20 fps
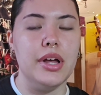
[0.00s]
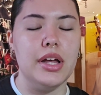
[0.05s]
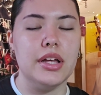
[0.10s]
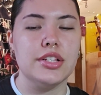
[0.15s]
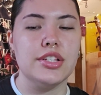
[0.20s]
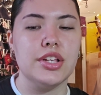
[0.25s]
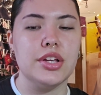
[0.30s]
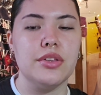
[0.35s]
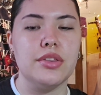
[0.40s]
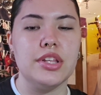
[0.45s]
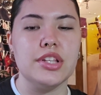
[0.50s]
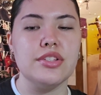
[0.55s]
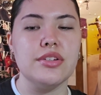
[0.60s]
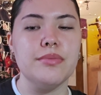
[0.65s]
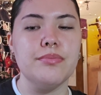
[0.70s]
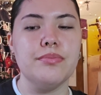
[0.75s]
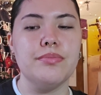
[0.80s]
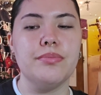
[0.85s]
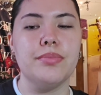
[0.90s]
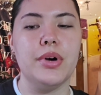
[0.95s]
so these are
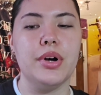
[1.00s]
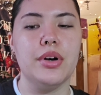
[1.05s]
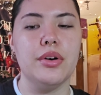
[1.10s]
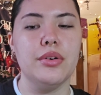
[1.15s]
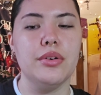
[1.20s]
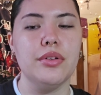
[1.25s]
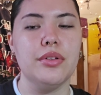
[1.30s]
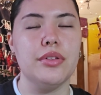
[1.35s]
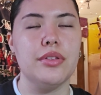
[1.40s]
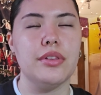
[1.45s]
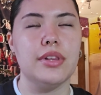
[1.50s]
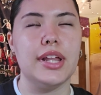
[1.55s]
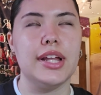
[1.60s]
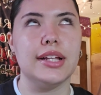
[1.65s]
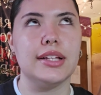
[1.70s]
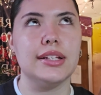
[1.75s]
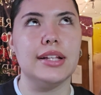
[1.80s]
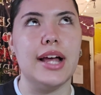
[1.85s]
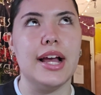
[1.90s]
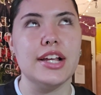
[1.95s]
both,
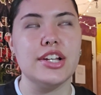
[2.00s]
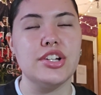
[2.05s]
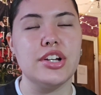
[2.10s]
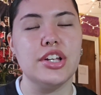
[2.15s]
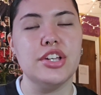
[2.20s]
like last year